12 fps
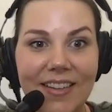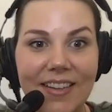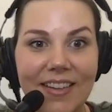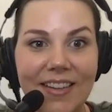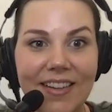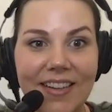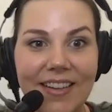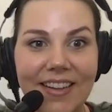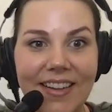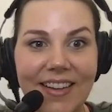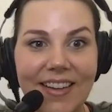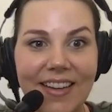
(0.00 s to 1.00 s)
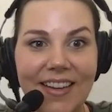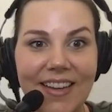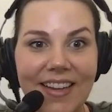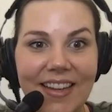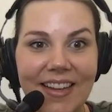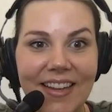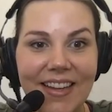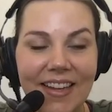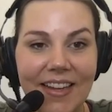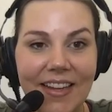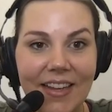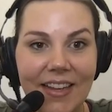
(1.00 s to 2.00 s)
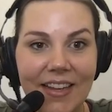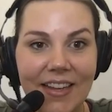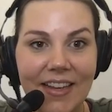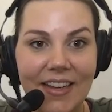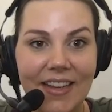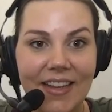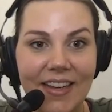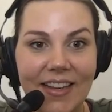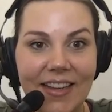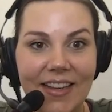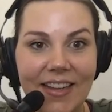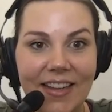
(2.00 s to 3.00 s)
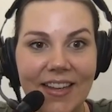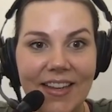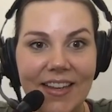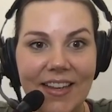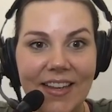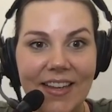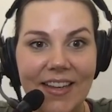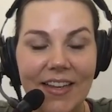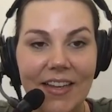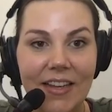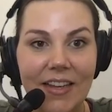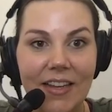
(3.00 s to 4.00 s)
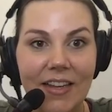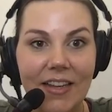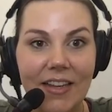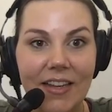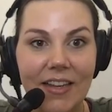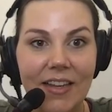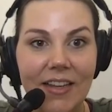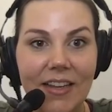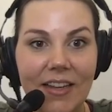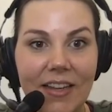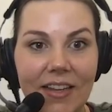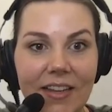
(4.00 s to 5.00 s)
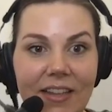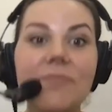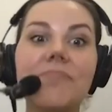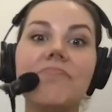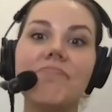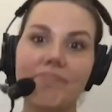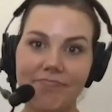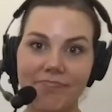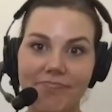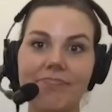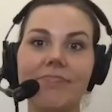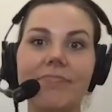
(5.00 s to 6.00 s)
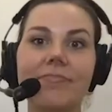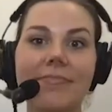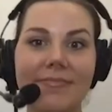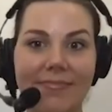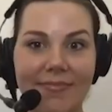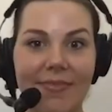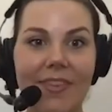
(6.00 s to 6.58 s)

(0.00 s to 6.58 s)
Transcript: [no speech]